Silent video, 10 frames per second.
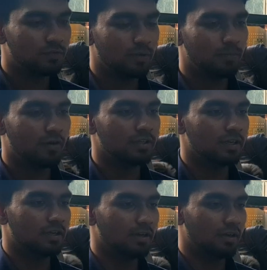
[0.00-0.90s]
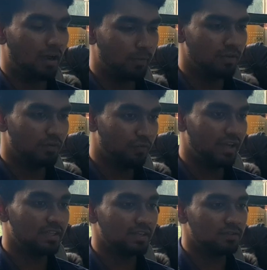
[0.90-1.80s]
we bought we
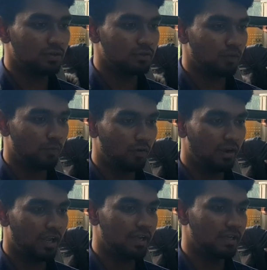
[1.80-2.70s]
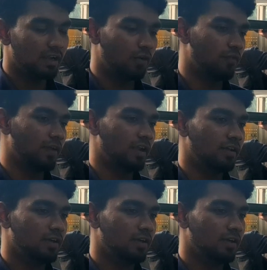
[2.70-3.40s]
find the resource from online and offline.